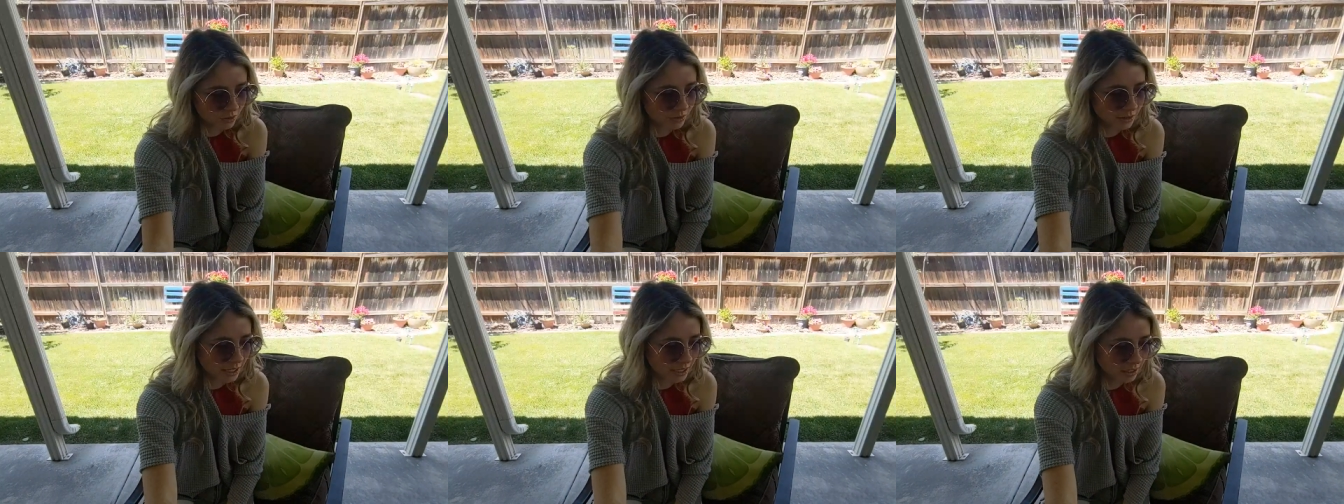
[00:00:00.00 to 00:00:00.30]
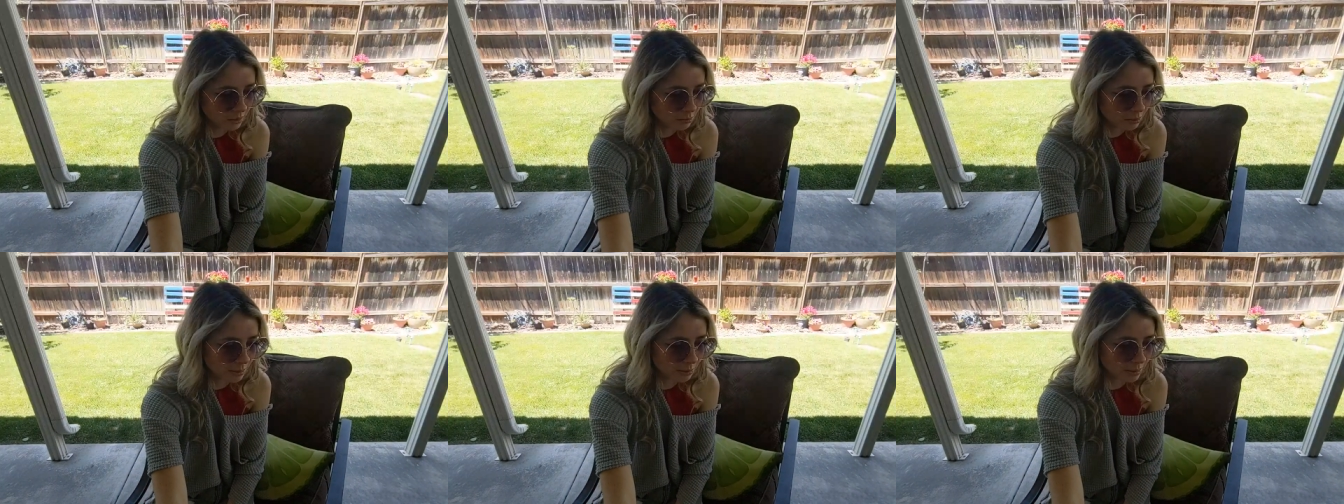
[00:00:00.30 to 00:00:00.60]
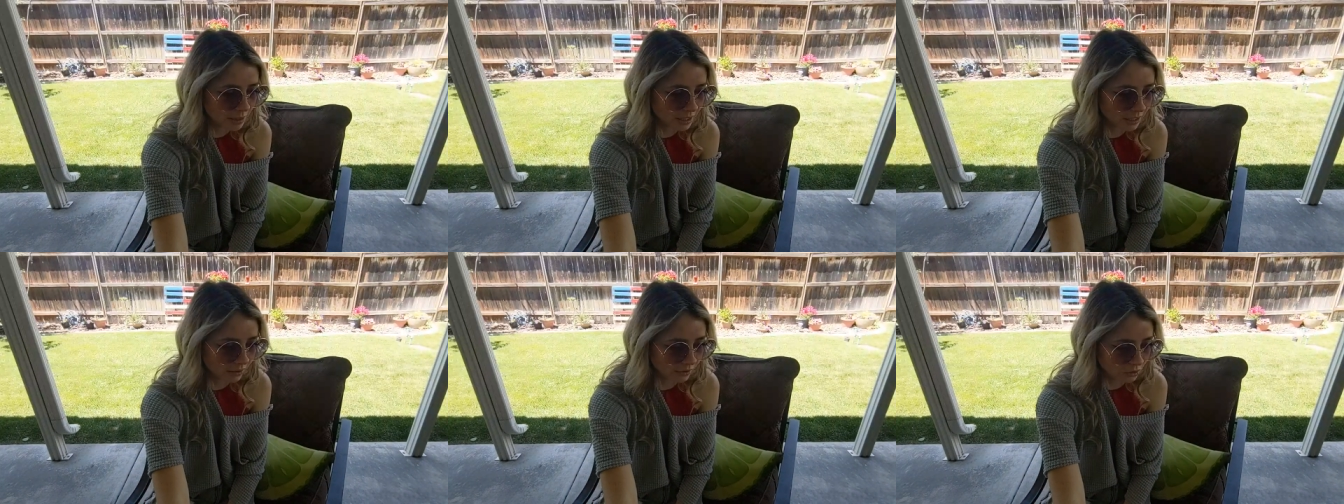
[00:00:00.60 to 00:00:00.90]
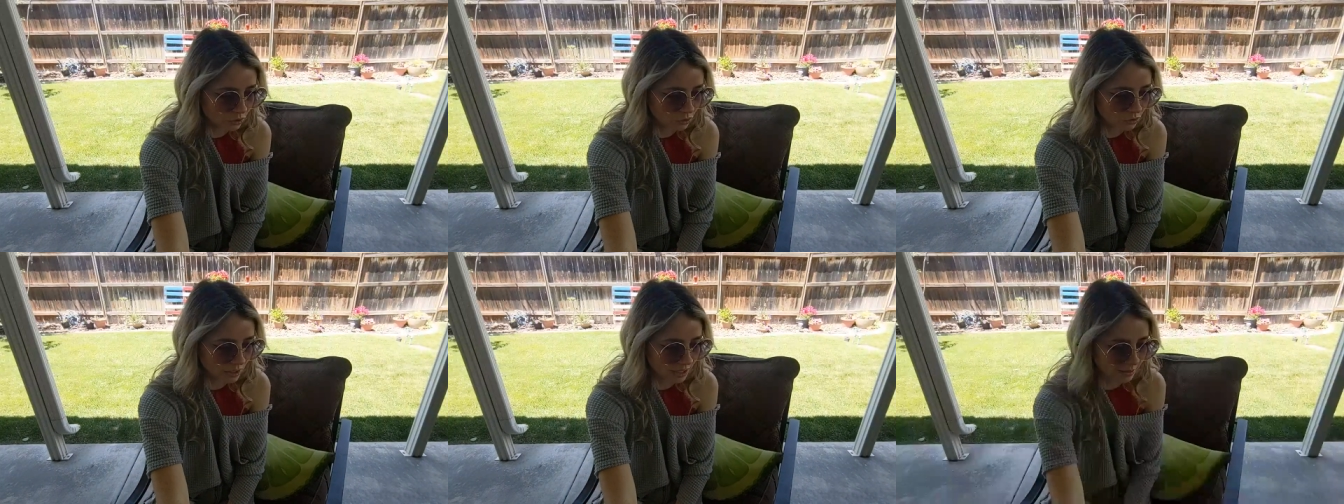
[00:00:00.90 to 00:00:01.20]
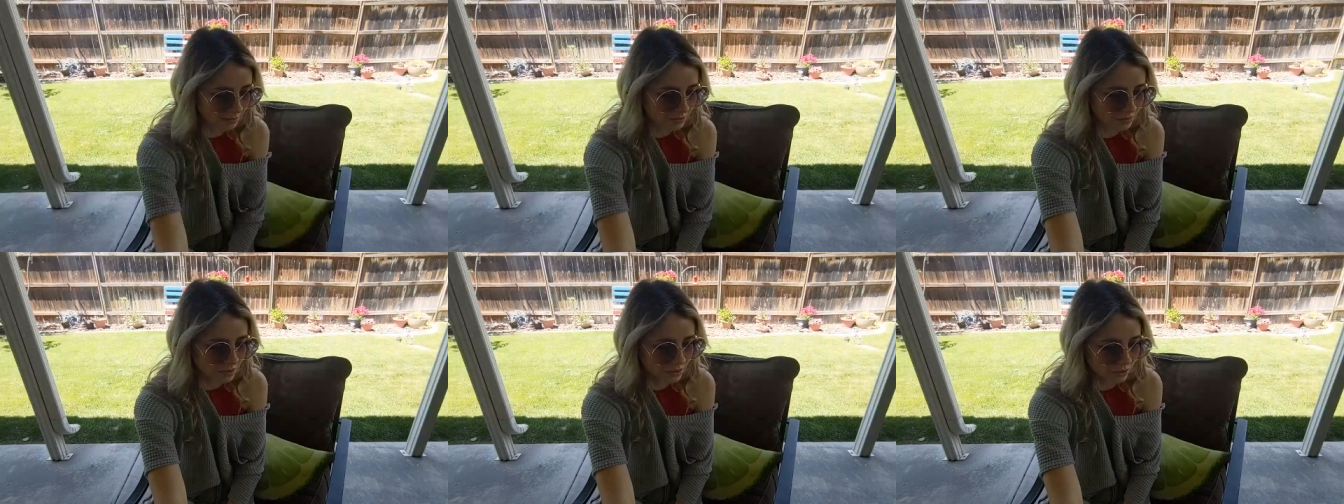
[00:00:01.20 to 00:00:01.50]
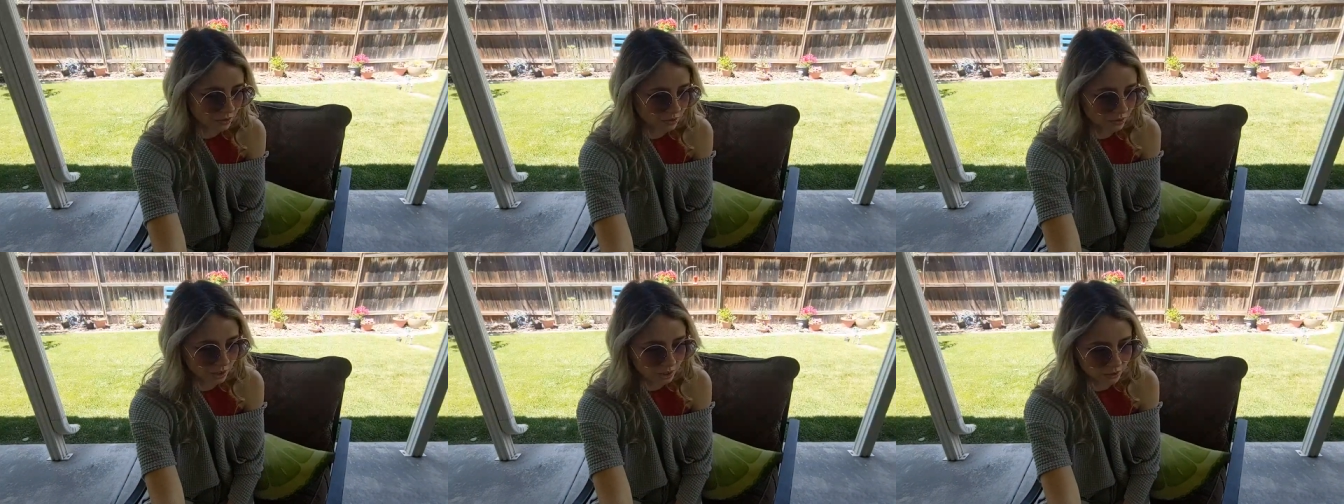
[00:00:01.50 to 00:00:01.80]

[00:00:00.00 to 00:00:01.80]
show naked PP on stream, so,